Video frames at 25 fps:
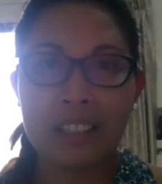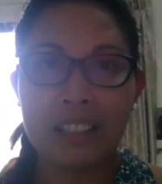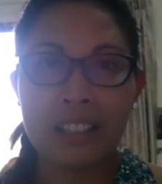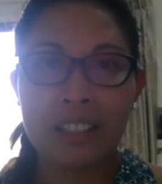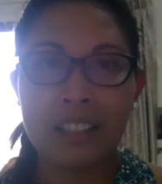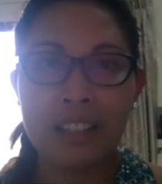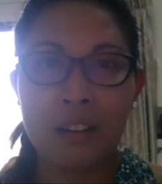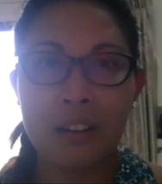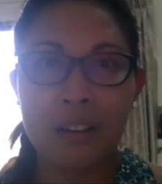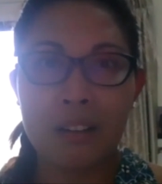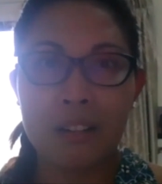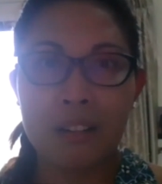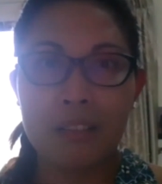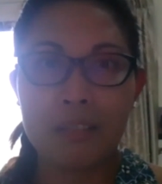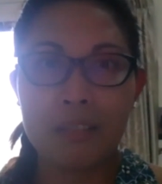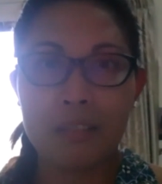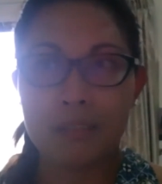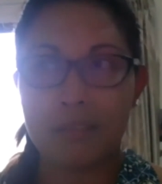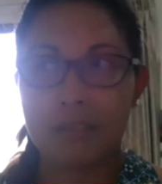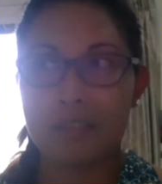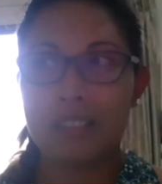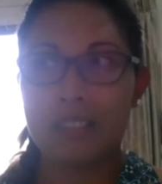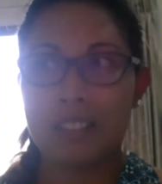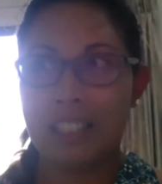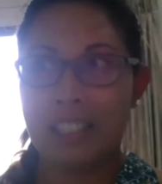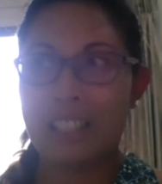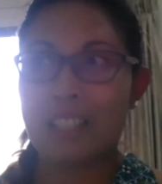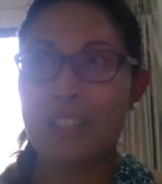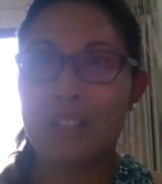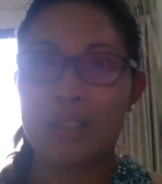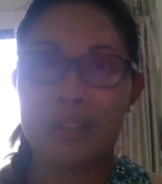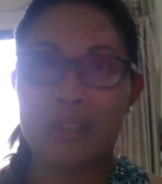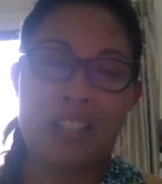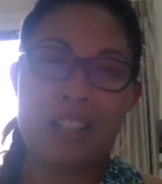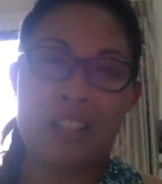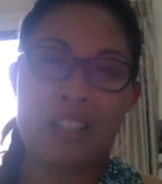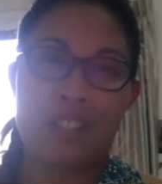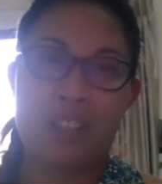
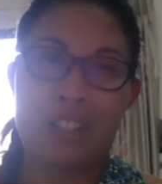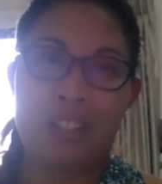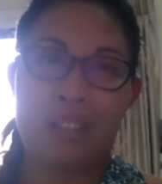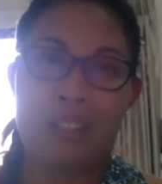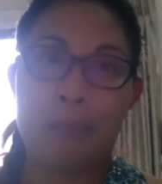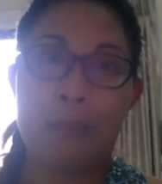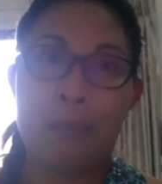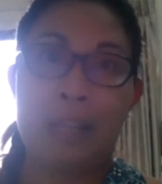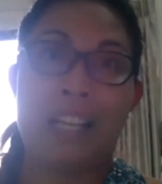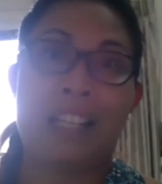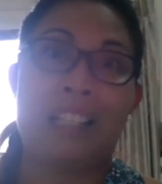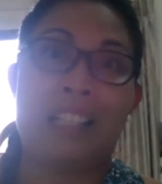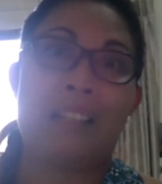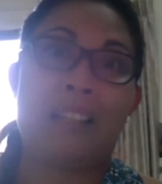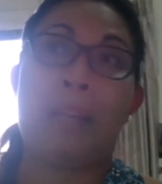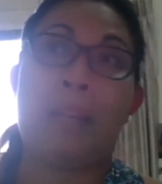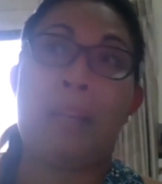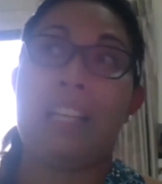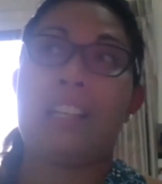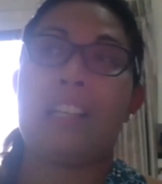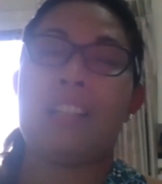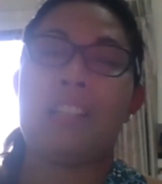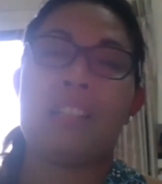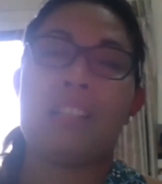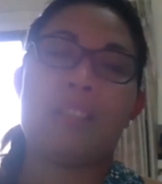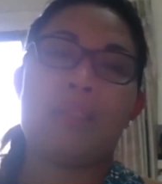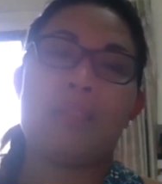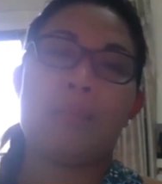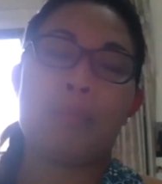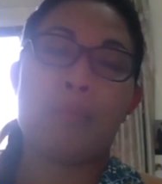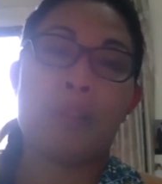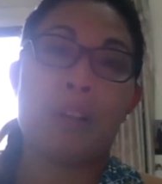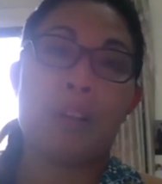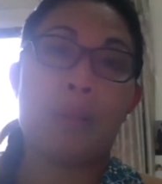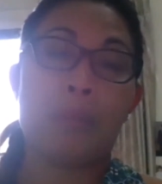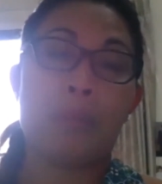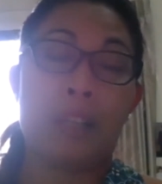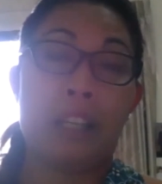This tradition made us
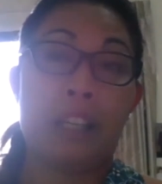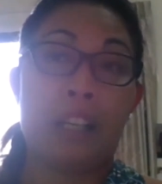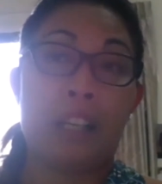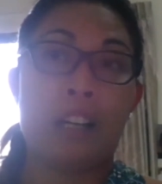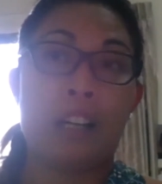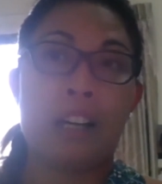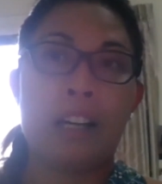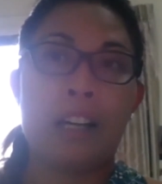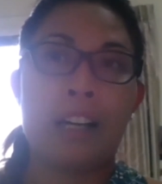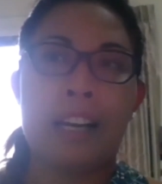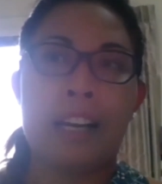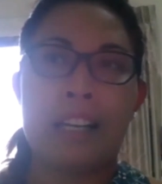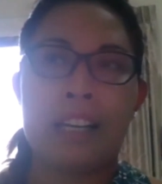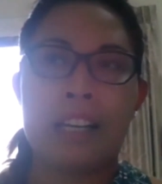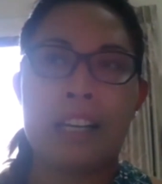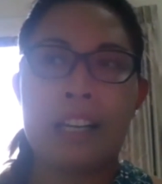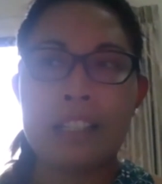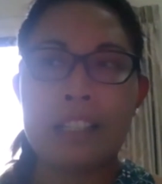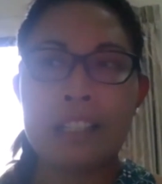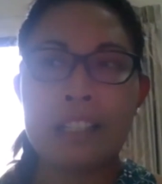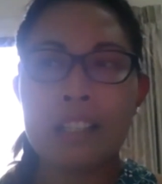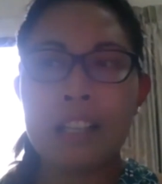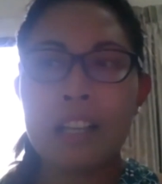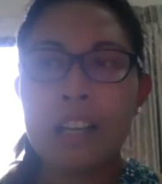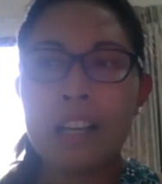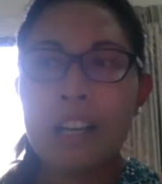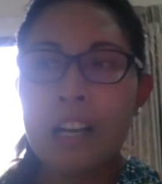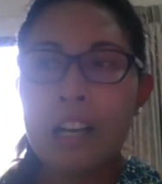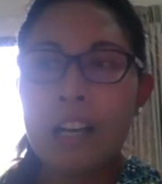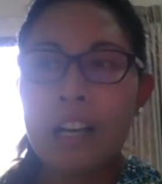what we are, and that's